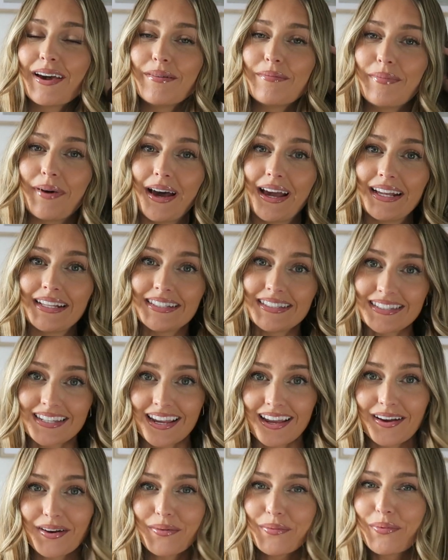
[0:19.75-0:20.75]
But
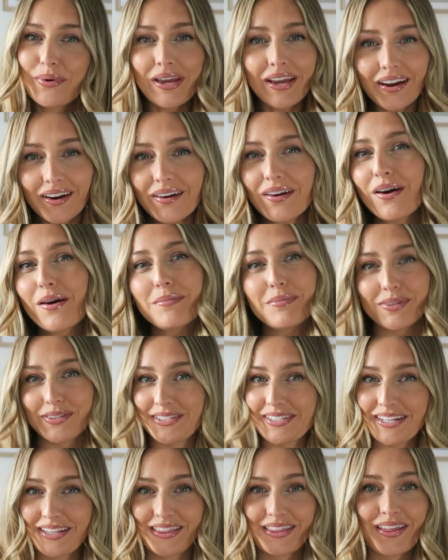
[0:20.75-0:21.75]
we are almost
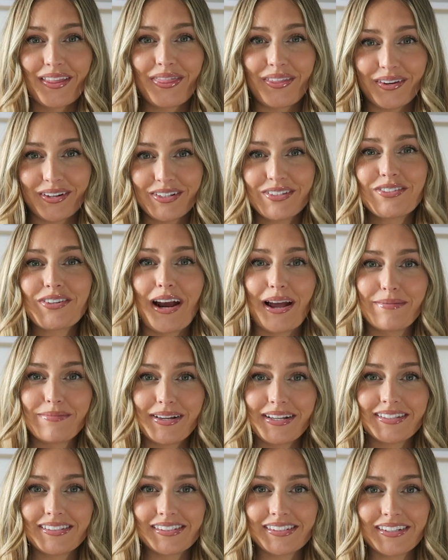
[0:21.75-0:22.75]
in the third
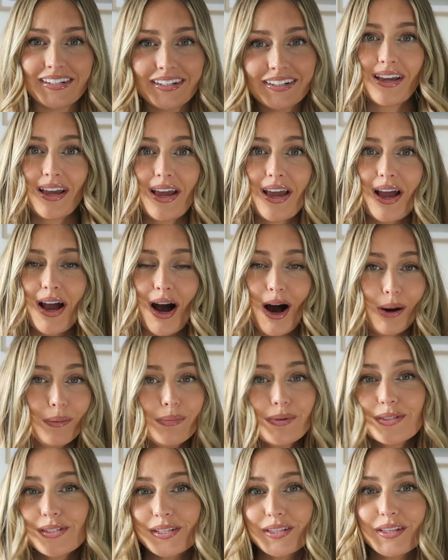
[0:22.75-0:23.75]
trimester.
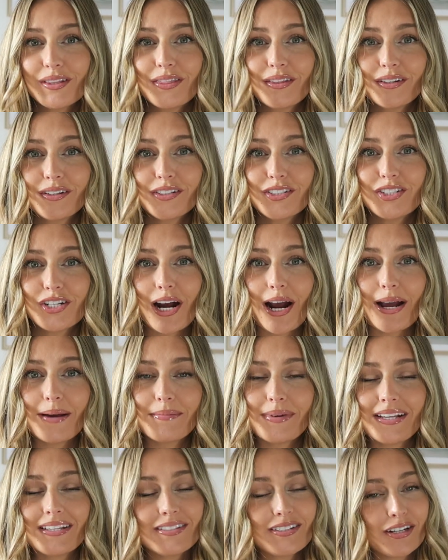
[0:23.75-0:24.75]
Almost in the third
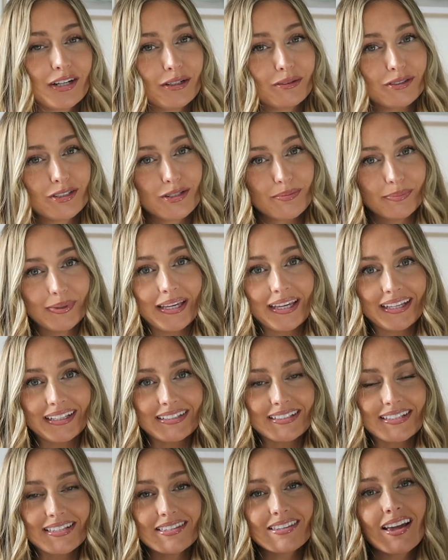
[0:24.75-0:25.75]
trimester, which
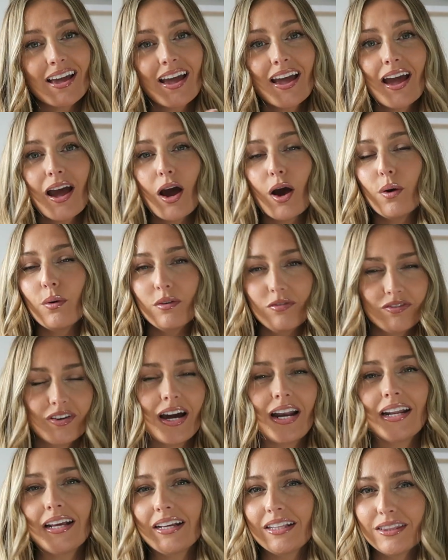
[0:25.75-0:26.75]
means we've
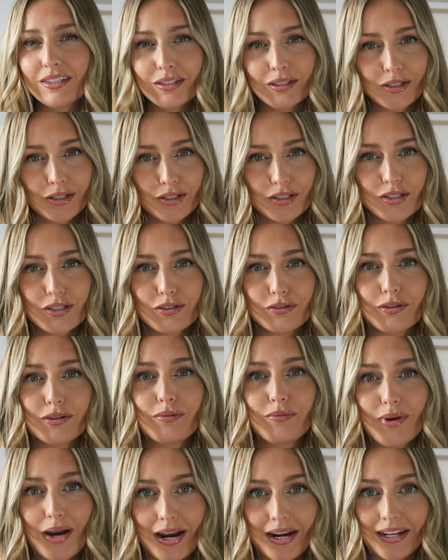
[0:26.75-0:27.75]
got to get the nursery
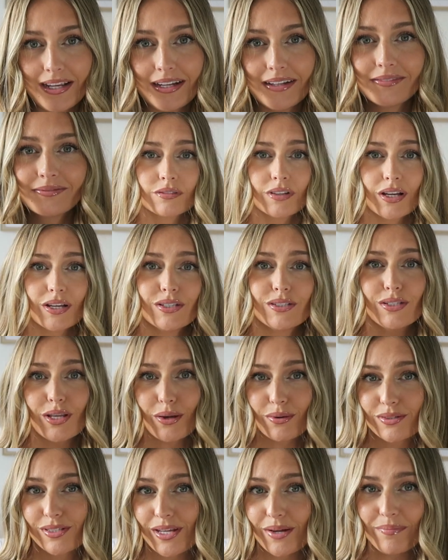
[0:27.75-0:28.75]
ready.
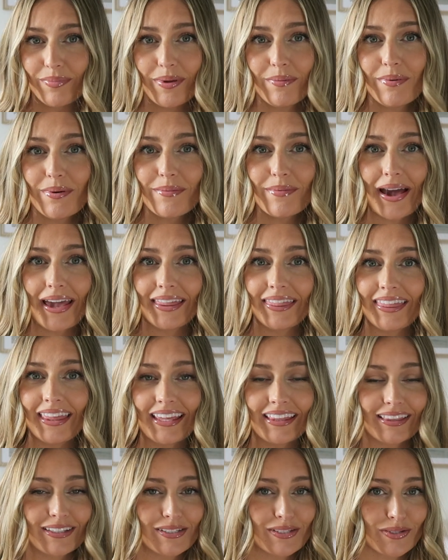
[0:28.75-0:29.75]
So some people might
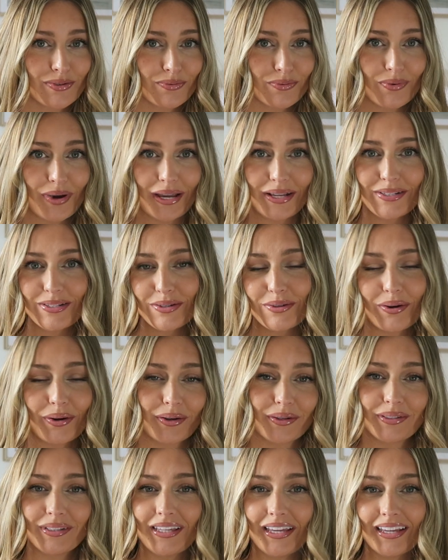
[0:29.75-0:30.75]
think this is way too
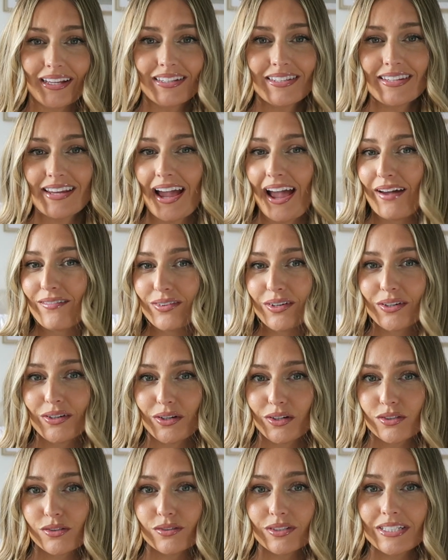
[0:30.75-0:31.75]
early to have your
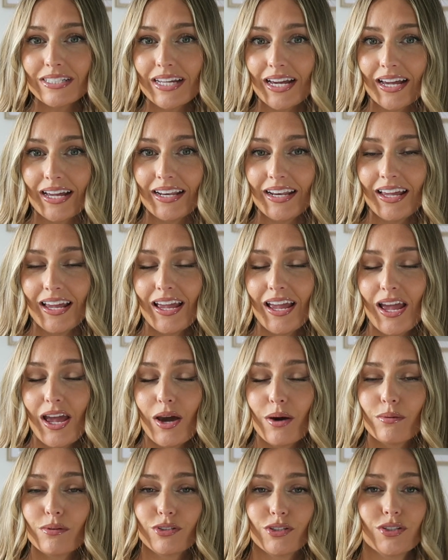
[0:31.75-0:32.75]
nursery done,
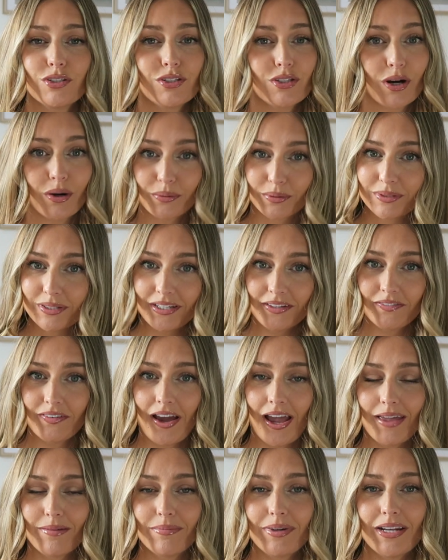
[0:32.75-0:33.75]
which is totally
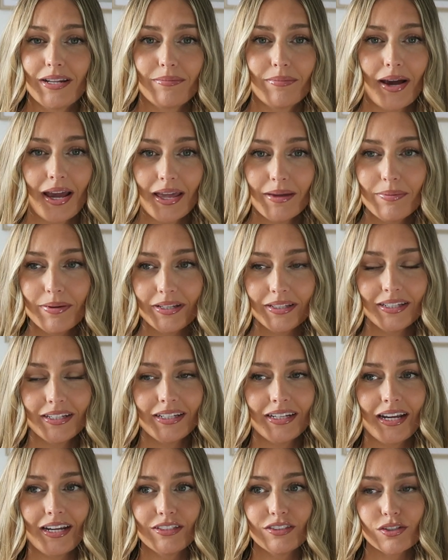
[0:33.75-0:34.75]
fine, but in my opinion,
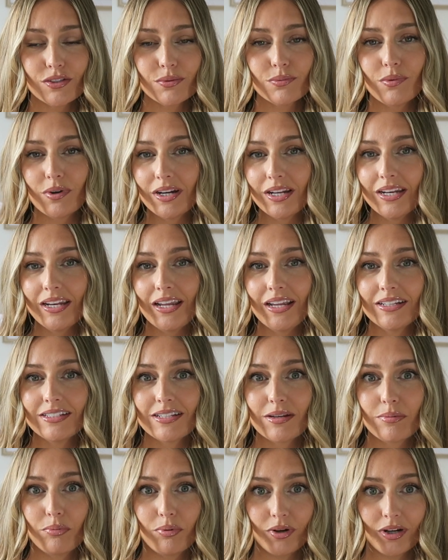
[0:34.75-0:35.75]
I just wanted
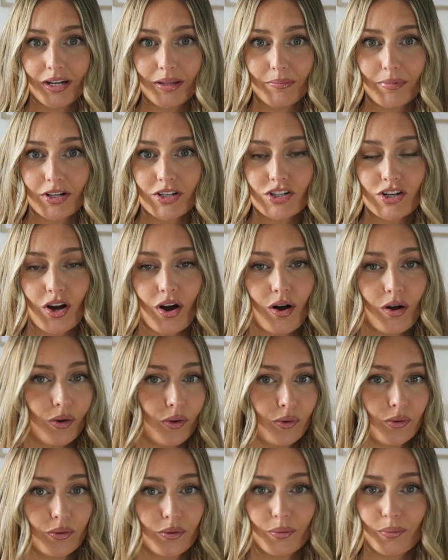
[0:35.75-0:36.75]
it pretty much
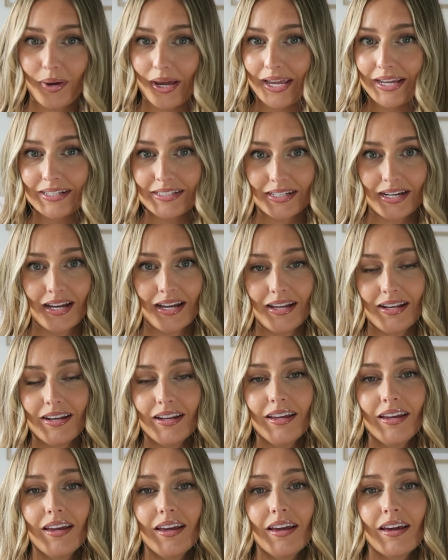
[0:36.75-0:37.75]
all the way
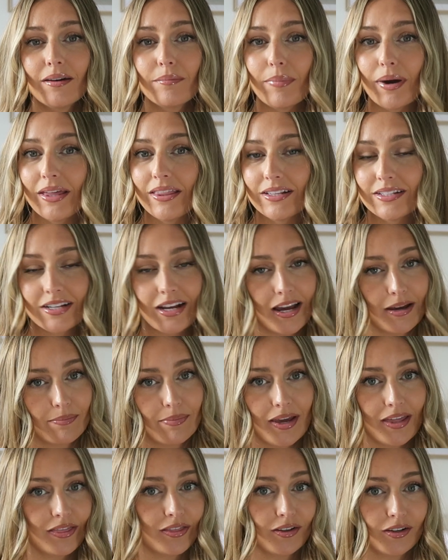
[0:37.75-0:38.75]
done by the time
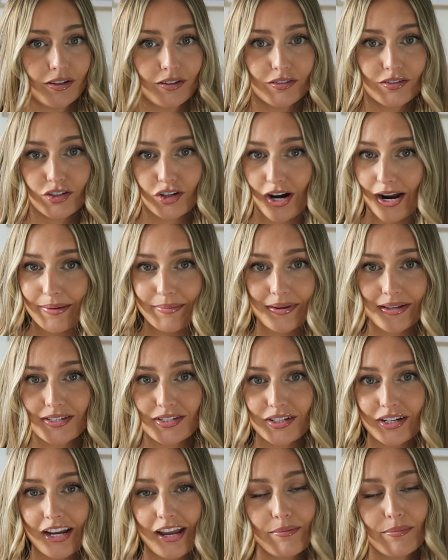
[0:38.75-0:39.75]
my third
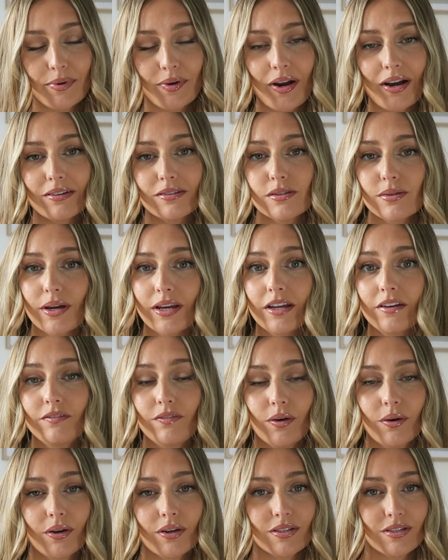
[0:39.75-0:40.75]
trimester came around, so I can
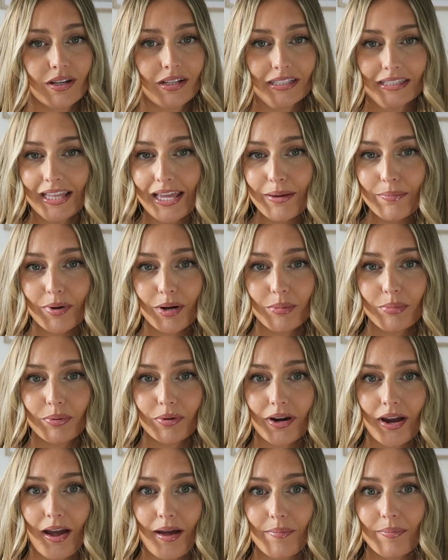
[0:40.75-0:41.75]
focus on labor
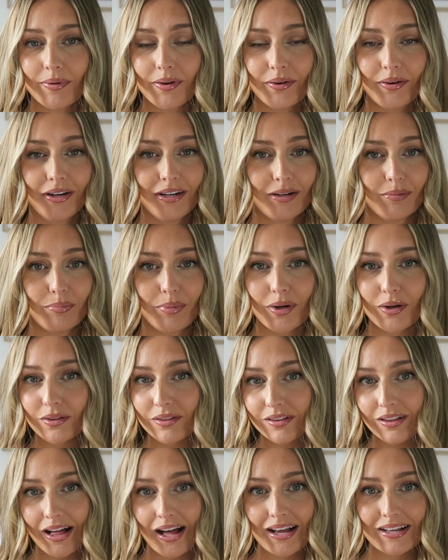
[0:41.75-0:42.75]
prep, going to birth
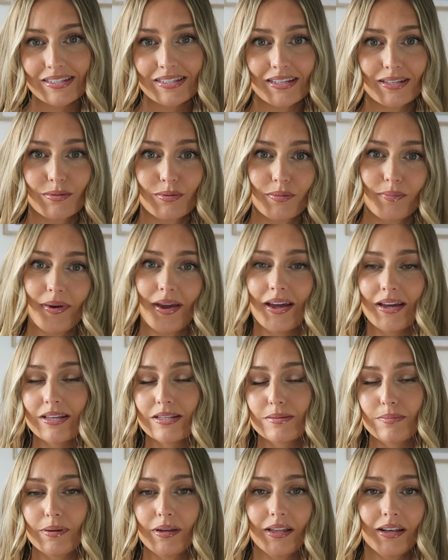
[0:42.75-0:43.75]
classes with my
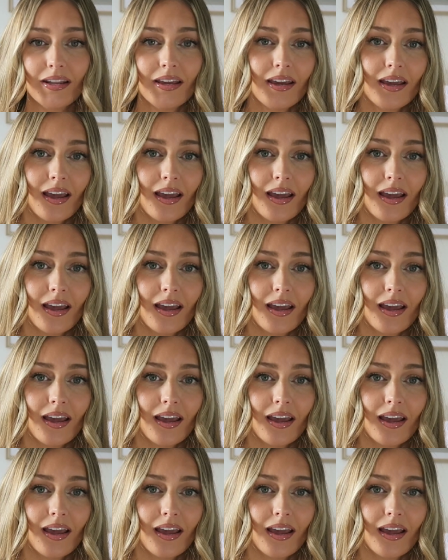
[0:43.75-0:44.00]
husband,